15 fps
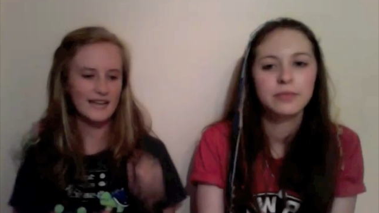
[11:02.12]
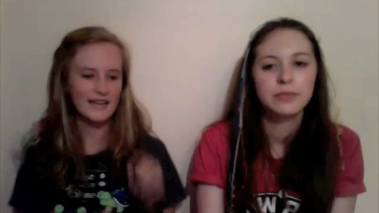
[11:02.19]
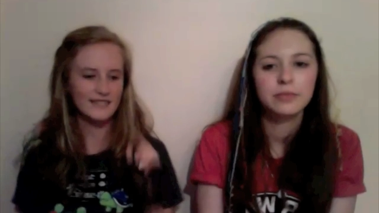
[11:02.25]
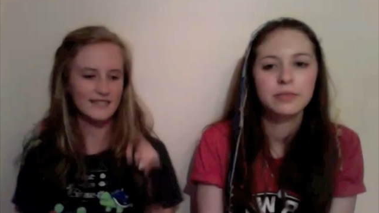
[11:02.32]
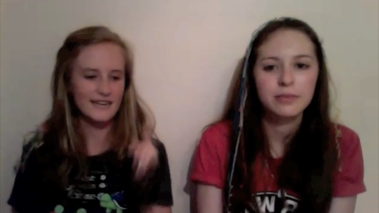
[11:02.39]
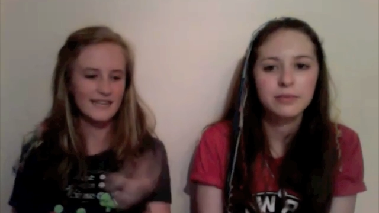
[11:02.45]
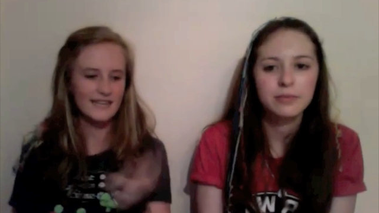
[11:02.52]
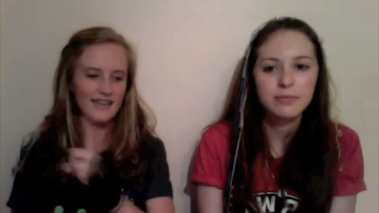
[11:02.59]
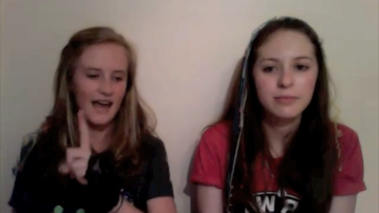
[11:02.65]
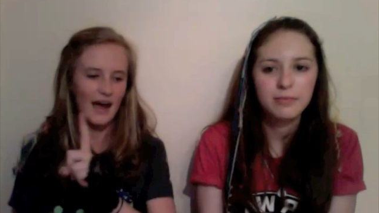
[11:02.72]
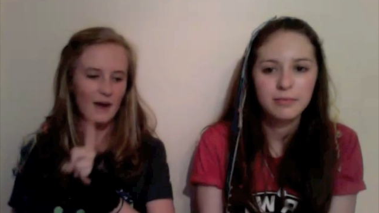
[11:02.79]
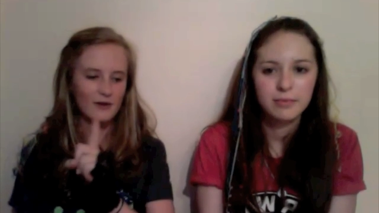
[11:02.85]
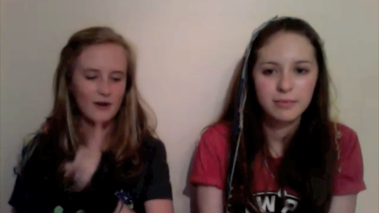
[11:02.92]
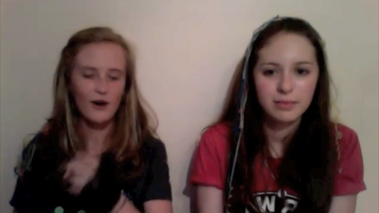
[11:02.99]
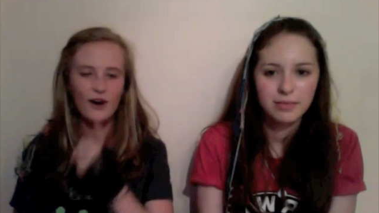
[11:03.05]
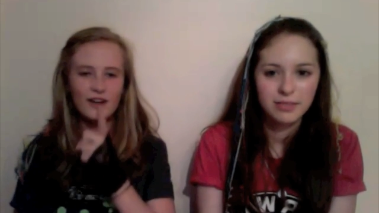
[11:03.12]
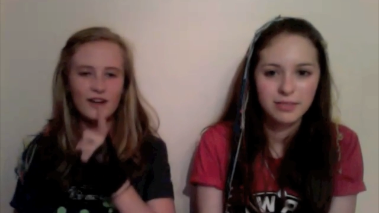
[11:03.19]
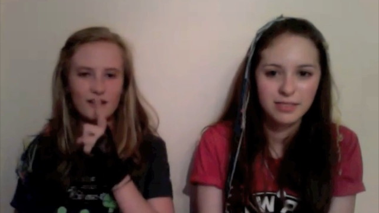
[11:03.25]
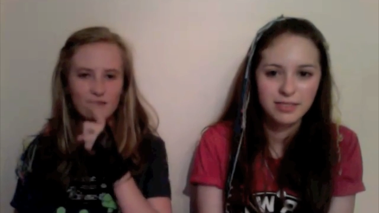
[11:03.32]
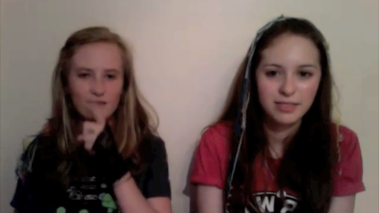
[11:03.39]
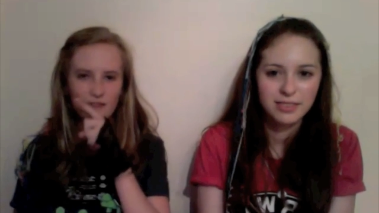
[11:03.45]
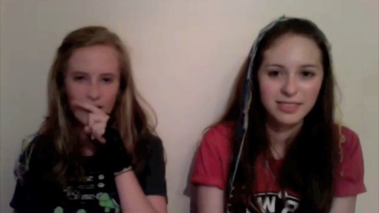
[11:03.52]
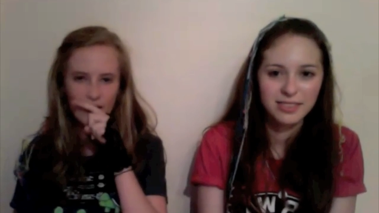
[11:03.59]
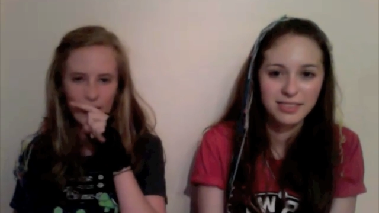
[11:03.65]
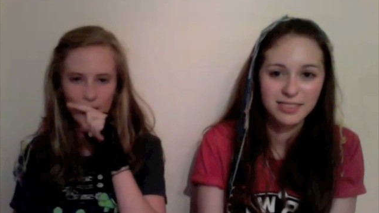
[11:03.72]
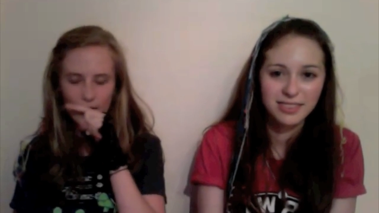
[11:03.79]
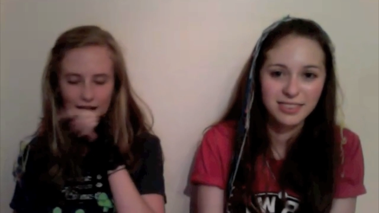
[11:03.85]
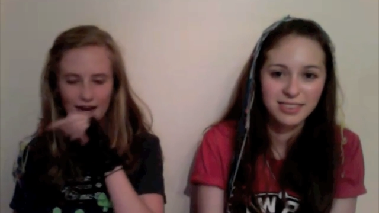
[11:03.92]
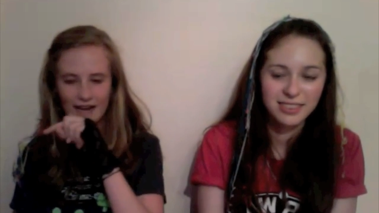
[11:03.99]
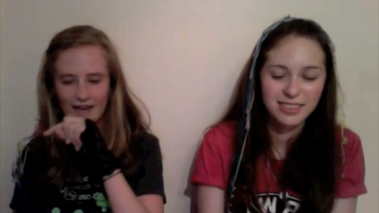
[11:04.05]
Speaker 1: Is our C O D video,
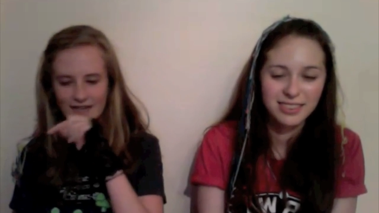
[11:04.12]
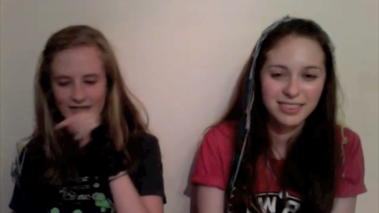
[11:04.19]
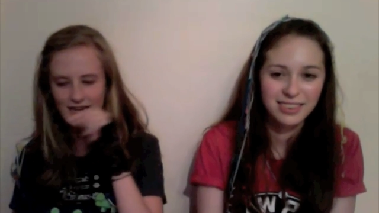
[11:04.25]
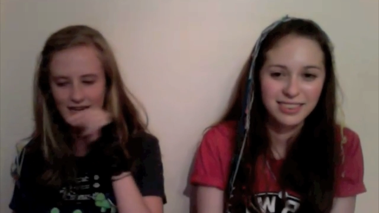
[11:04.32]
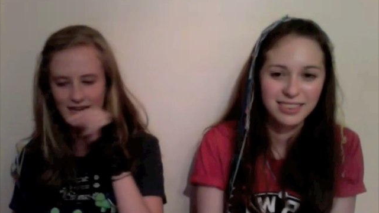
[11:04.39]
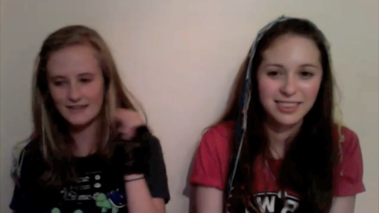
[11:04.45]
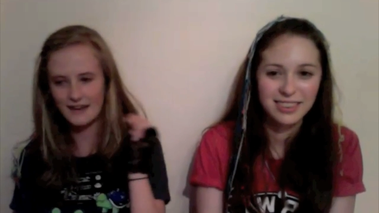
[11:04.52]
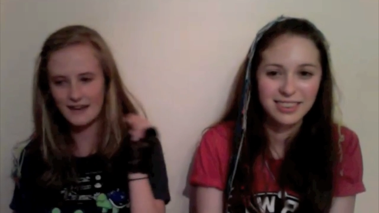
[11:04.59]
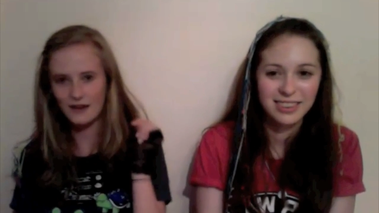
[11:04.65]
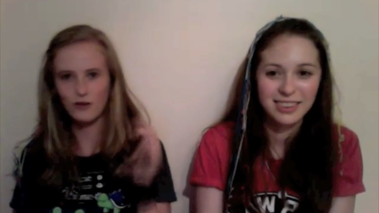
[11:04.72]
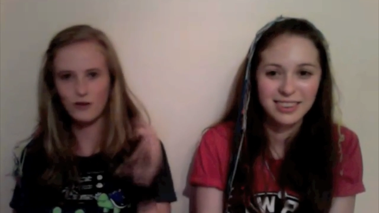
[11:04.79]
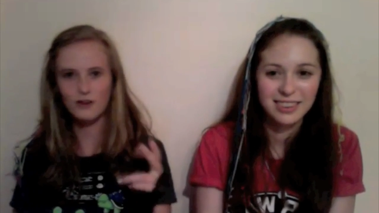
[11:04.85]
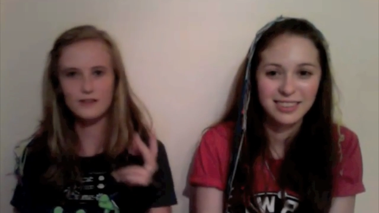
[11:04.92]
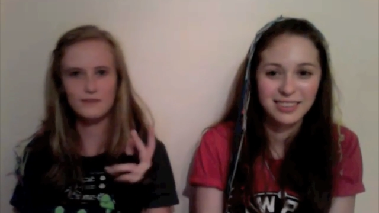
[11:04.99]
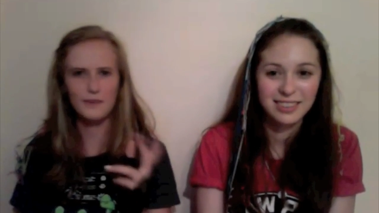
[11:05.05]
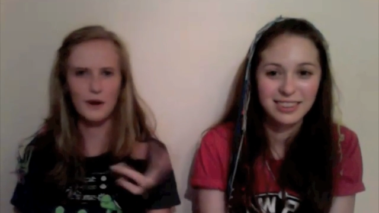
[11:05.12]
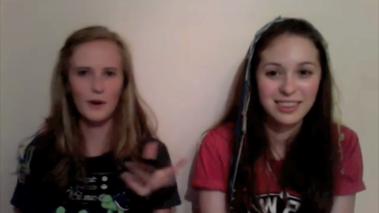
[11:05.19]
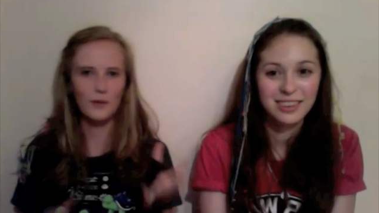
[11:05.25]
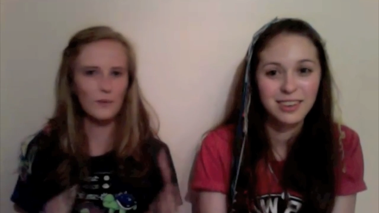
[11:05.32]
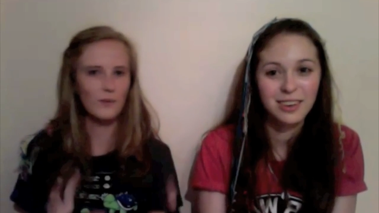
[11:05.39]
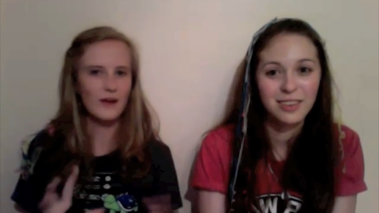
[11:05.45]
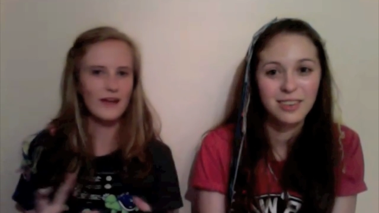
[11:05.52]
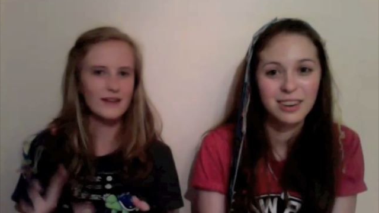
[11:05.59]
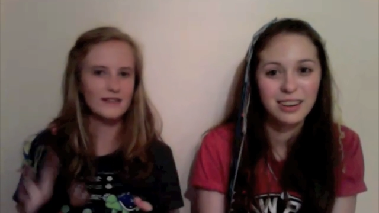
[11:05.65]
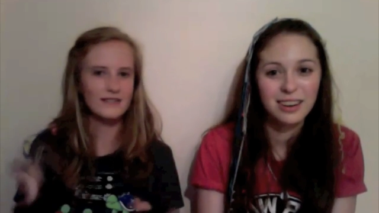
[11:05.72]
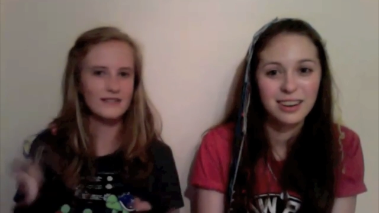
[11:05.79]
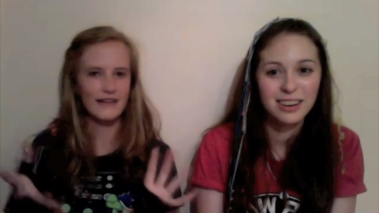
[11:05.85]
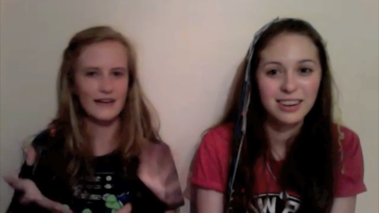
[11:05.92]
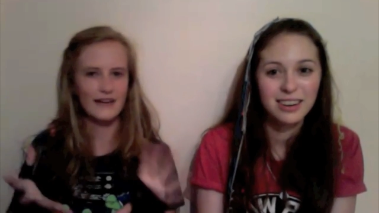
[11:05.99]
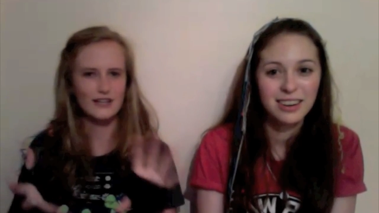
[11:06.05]
and it is a crossbow win
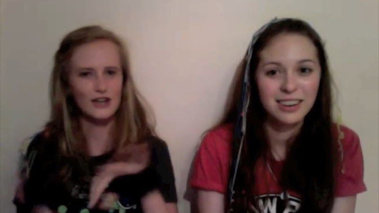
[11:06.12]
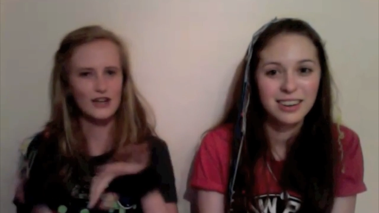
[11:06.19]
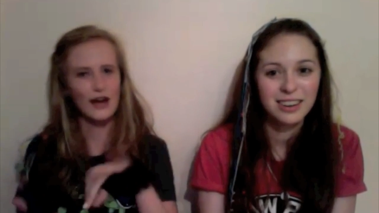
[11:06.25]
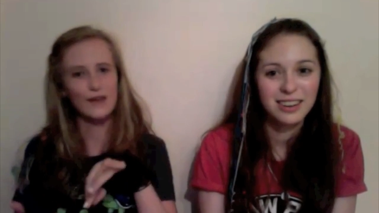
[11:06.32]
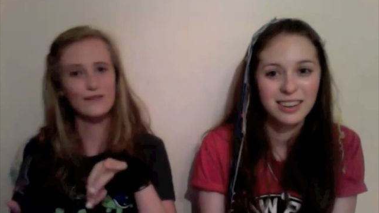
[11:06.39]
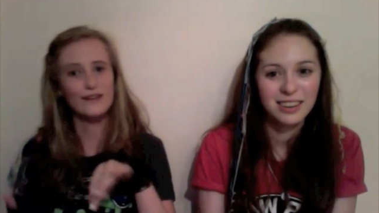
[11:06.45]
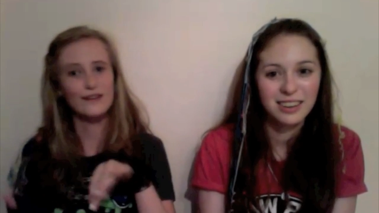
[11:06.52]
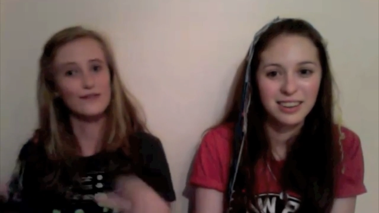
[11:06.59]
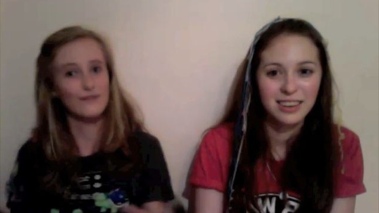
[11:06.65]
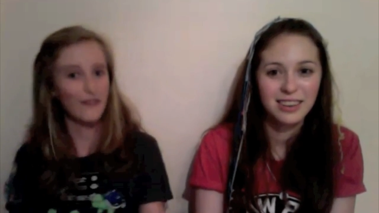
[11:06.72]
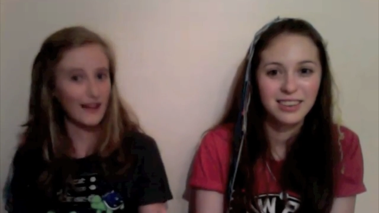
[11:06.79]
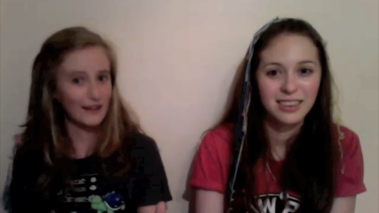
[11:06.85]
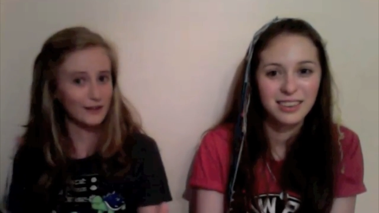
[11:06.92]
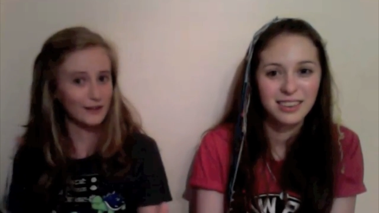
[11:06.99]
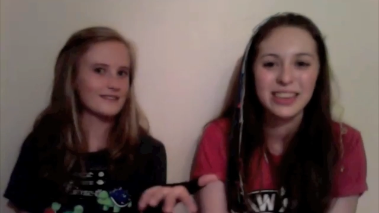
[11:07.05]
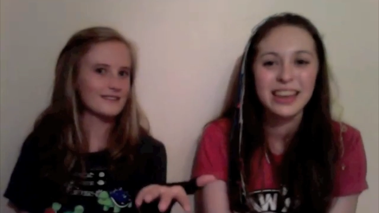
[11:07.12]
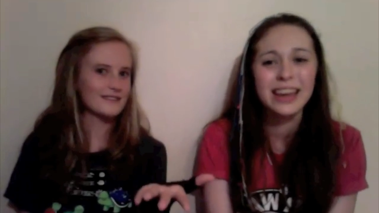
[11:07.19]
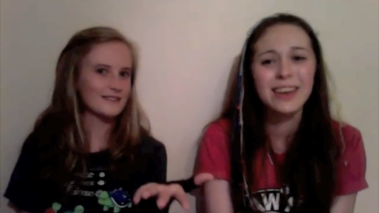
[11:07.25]
slash knifing fail. Here